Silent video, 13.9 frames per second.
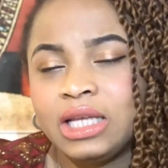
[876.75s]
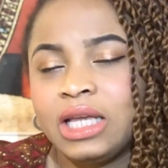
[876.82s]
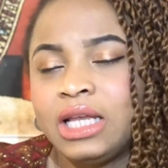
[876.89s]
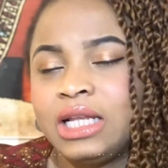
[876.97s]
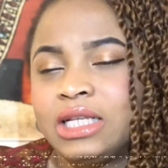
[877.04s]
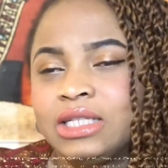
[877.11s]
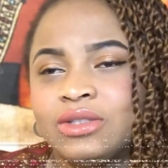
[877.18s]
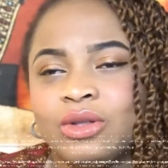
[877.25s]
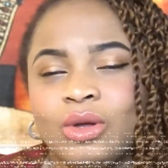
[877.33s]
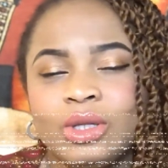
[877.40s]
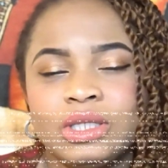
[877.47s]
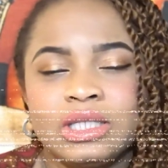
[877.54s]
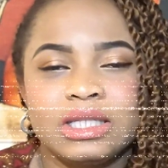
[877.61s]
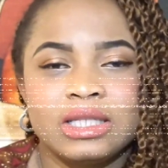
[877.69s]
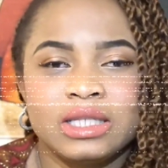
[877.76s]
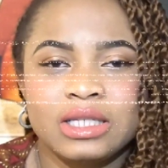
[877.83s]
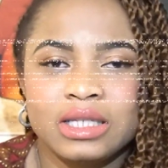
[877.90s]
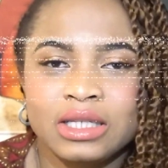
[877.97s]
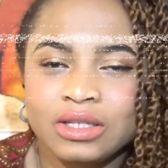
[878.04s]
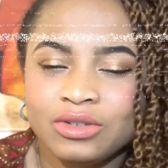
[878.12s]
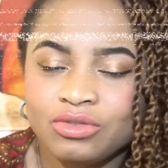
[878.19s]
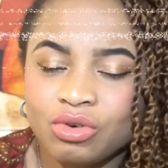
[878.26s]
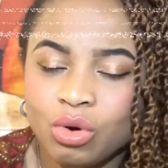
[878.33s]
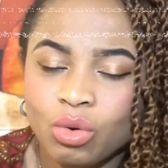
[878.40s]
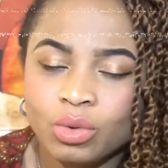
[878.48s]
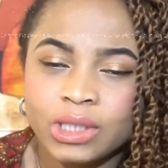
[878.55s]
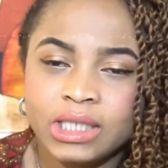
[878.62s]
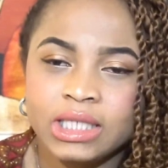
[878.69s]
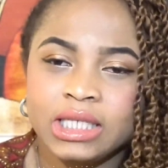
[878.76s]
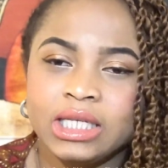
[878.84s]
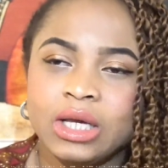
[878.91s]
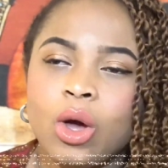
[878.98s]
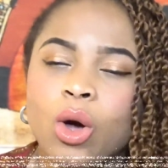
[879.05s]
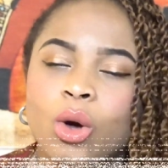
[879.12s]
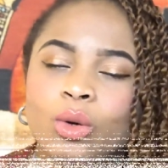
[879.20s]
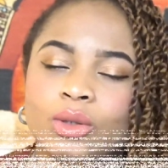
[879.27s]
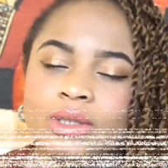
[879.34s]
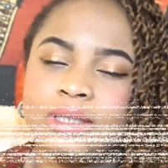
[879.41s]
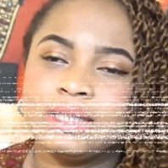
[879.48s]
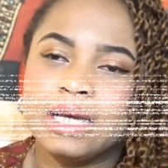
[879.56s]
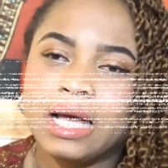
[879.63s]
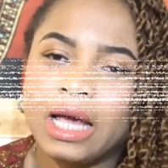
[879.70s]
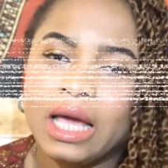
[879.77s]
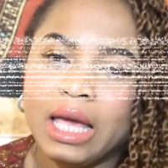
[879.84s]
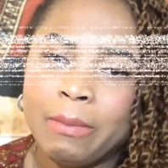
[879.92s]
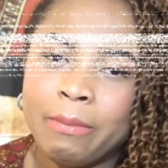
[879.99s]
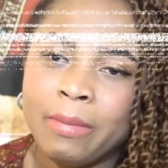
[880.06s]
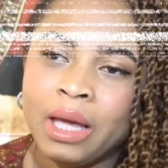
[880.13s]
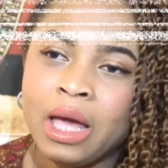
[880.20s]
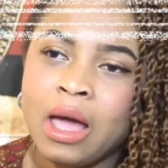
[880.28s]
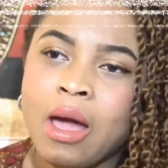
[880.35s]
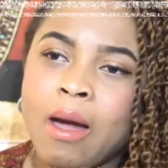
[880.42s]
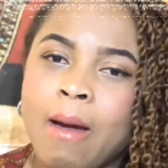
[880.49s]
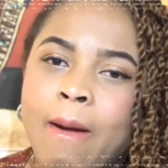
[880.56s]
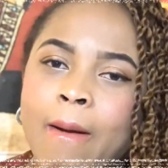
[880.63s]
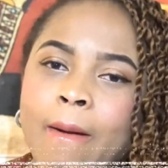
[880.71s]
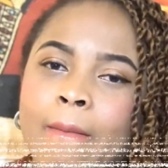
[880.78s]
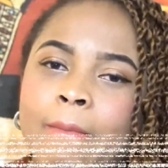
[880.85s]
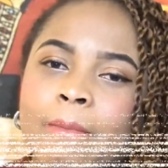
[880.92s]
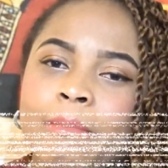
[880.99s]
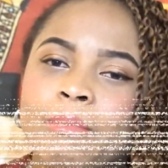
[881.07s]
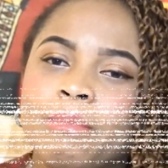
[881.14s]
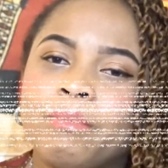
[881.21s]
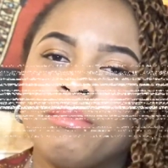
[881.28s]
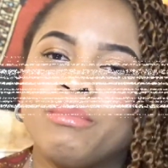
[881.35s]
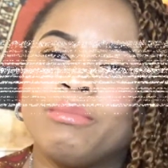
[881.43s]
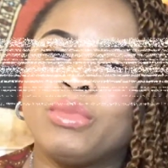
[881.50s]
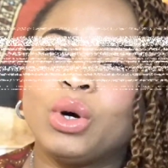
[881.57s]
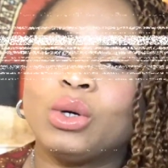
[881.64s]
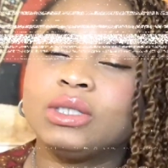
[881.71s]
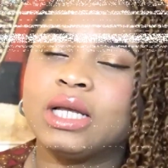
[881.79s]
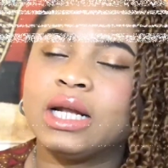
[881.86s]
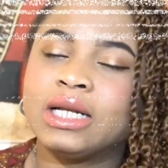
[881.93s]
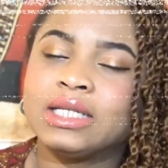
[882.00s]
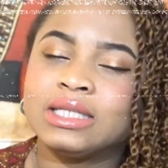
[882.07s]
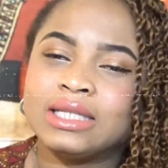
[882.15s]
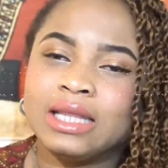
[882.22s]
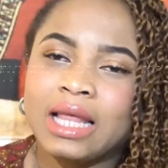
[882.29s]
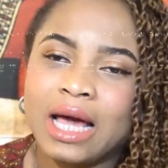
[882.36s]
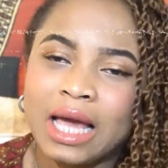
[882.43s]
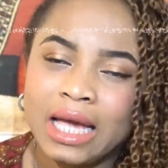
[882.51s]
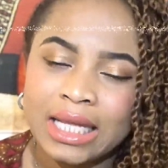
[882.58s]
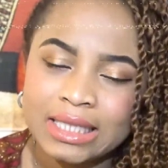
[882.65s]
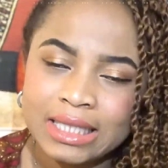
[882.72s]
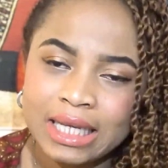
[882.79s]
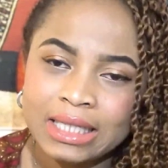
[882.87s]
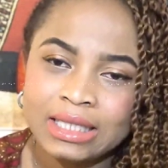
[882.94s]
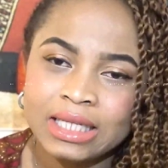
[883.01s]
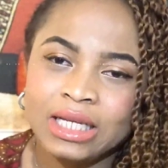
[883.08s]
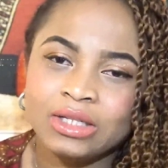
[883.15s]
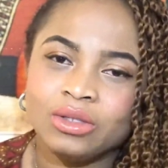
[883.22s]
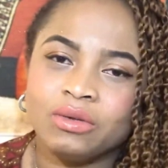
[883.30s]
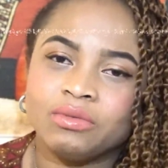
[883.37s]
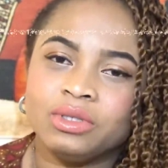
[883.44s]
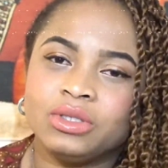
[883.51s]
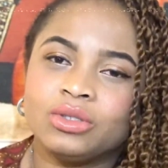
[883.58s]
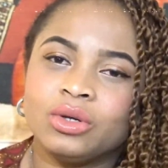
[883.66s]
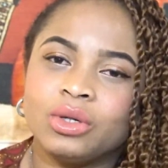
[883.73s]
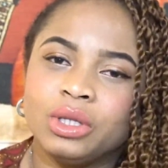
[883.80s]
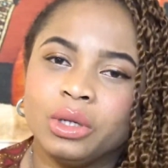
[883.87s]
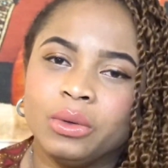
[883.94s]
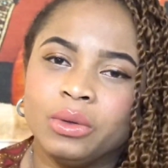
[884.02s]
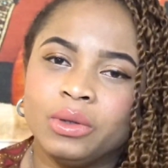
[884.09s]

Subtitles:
It is not rosy all the time, but there is light at the end of the tunnel.